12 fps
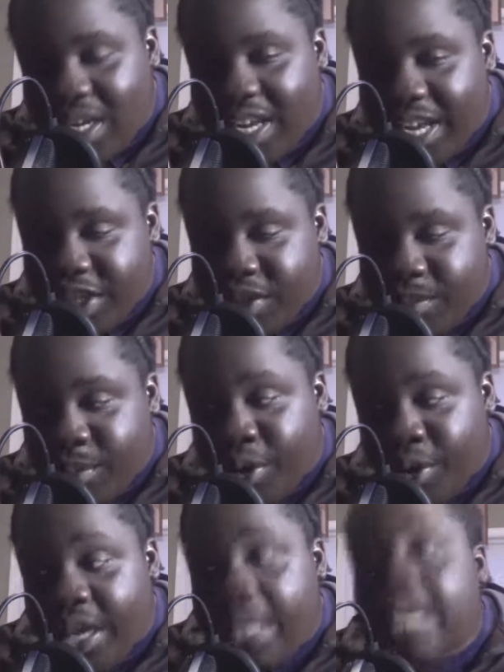Nature
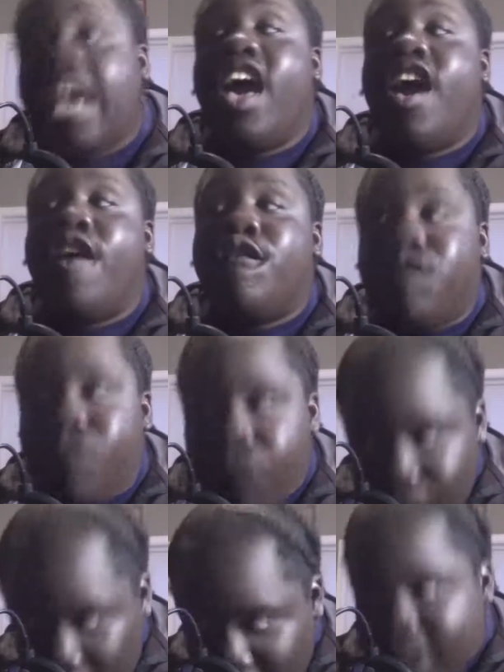Boy and
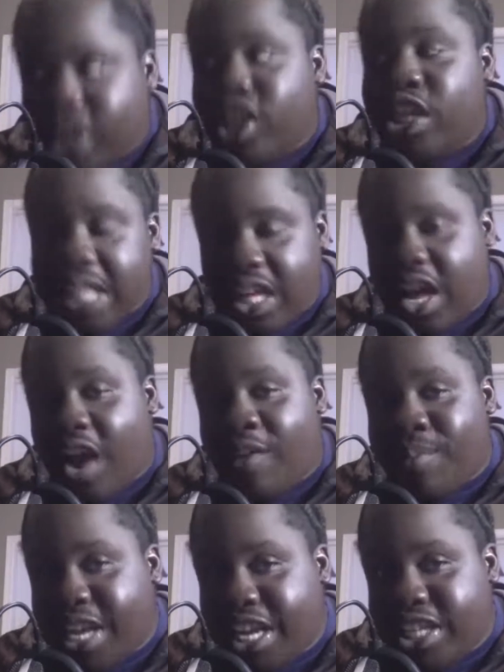fuck you to
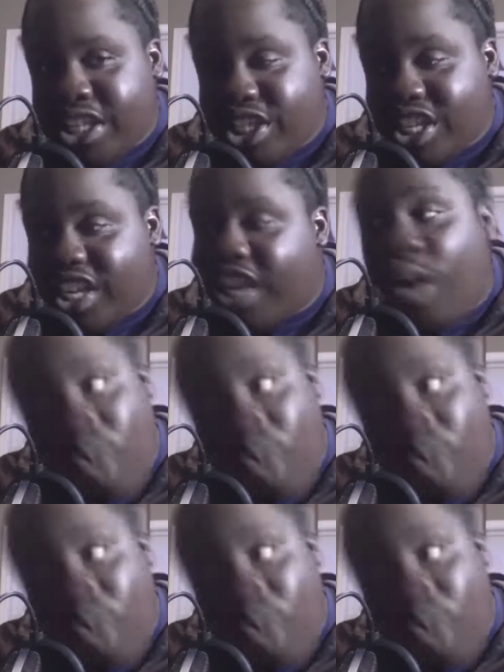Carbonation and